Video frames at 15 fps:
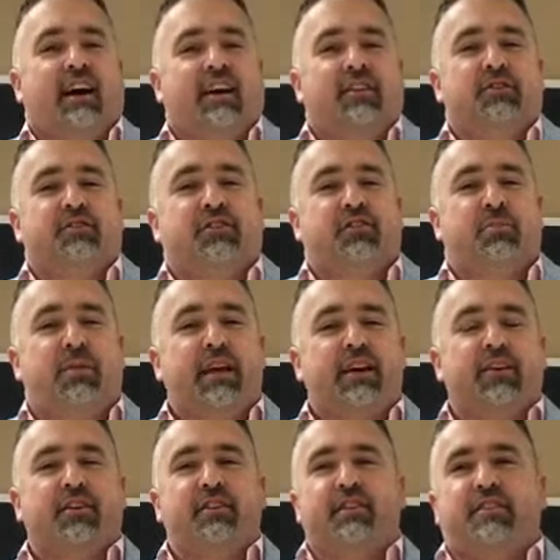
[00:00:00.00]
There's a
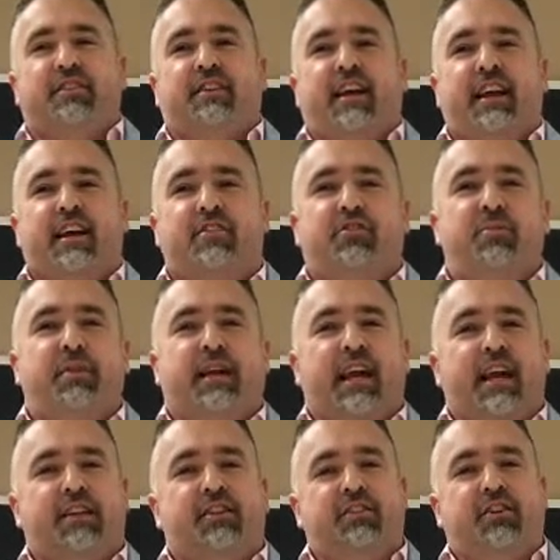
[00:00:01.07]
speaker on the stage who
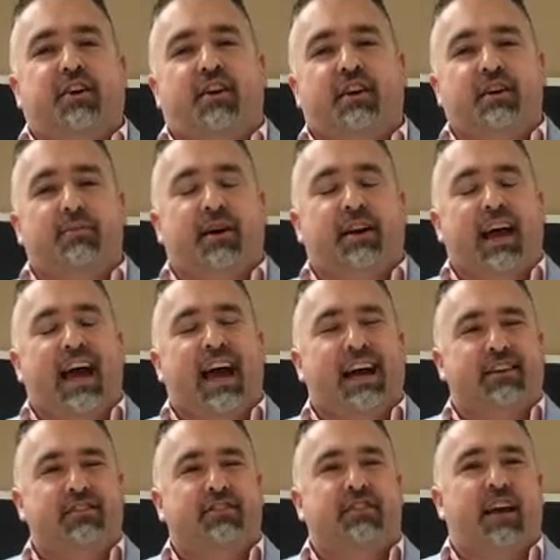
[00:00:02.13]
began to talk about
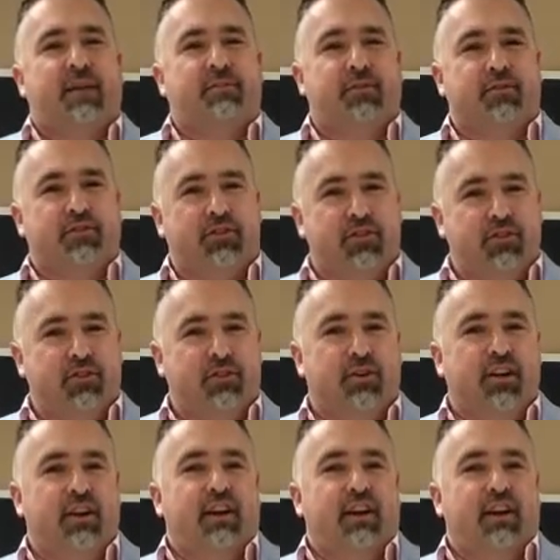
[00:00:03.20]
Acts chapter 2